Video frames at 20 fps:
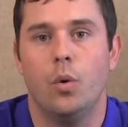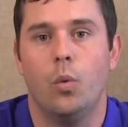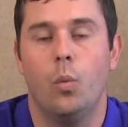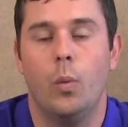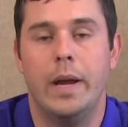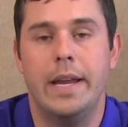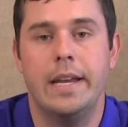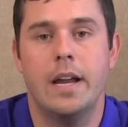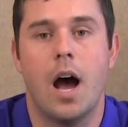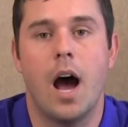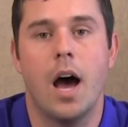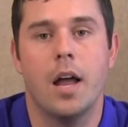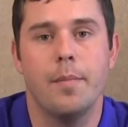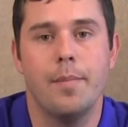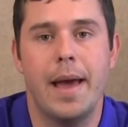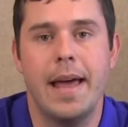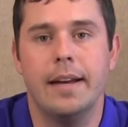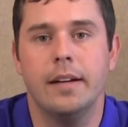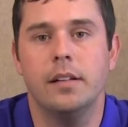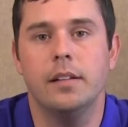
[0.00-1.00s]
When
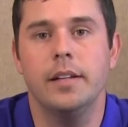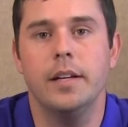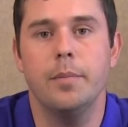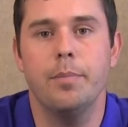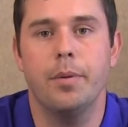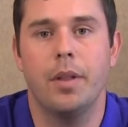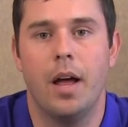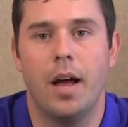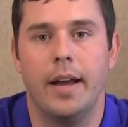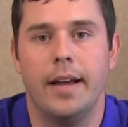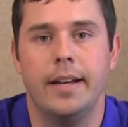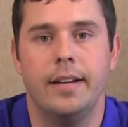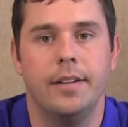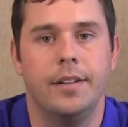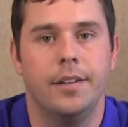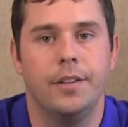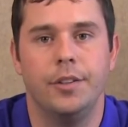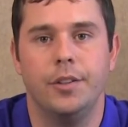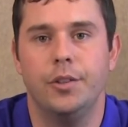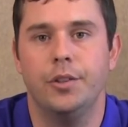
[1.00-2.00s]
automatically
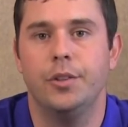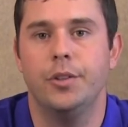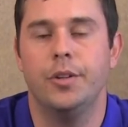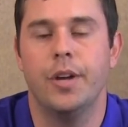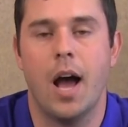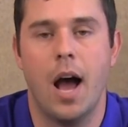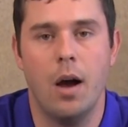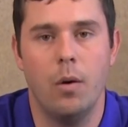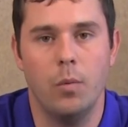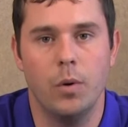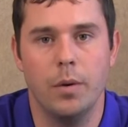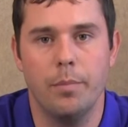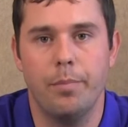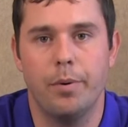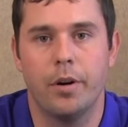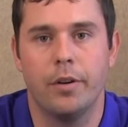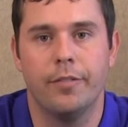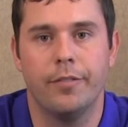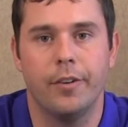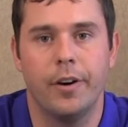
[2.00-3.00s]
applying, you do not want to
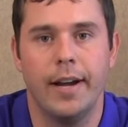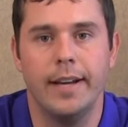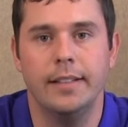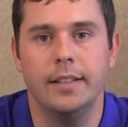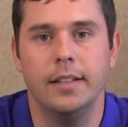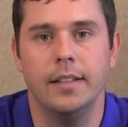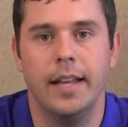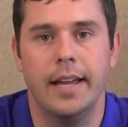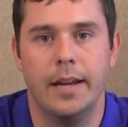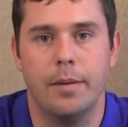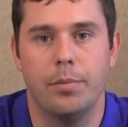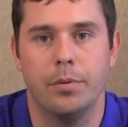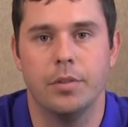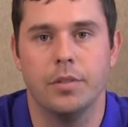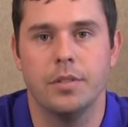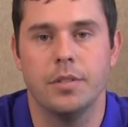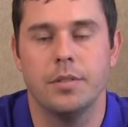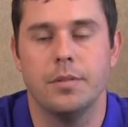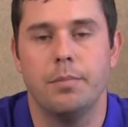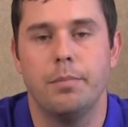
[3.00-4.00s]
perforate the
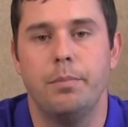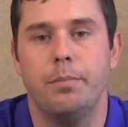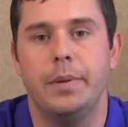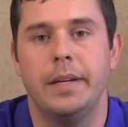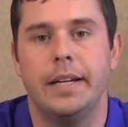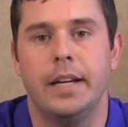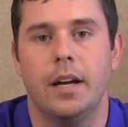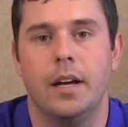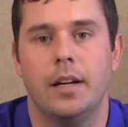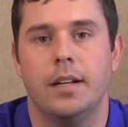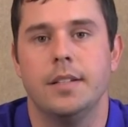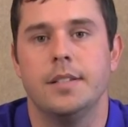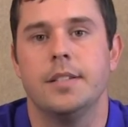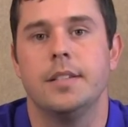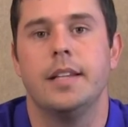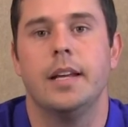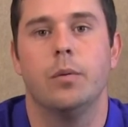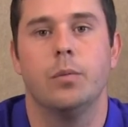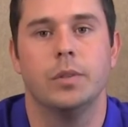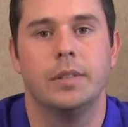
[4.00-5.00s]
labels because
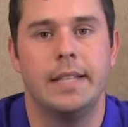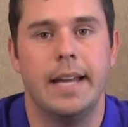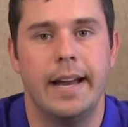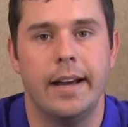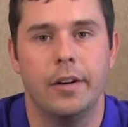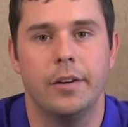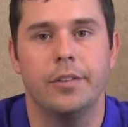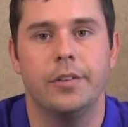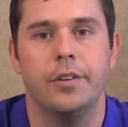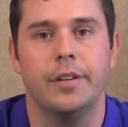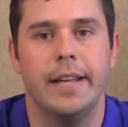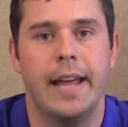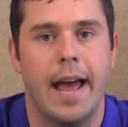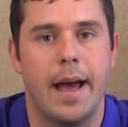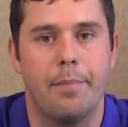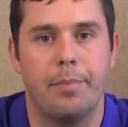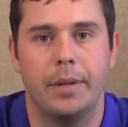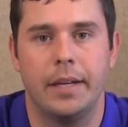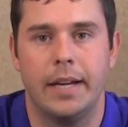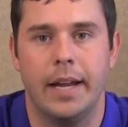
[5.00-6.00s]
they will tear through the
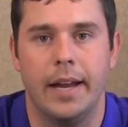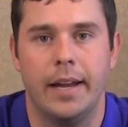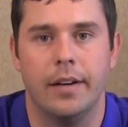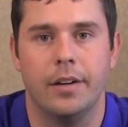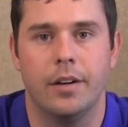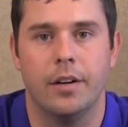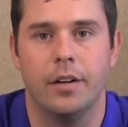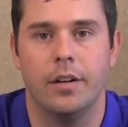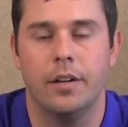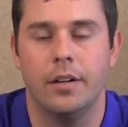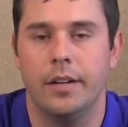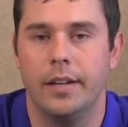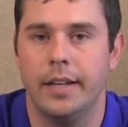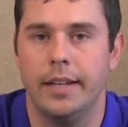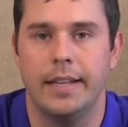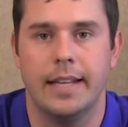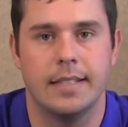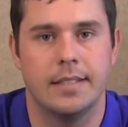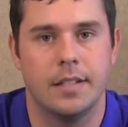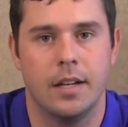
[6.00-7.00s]
applicator
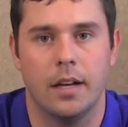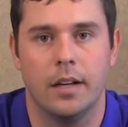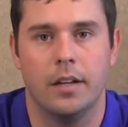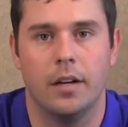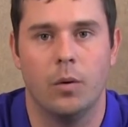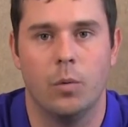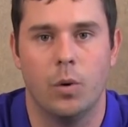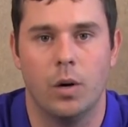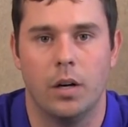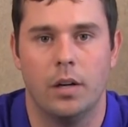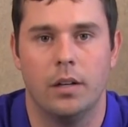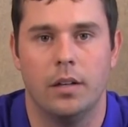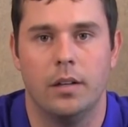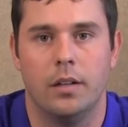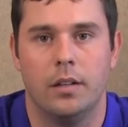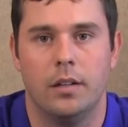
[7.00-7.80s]
and that's not going to work.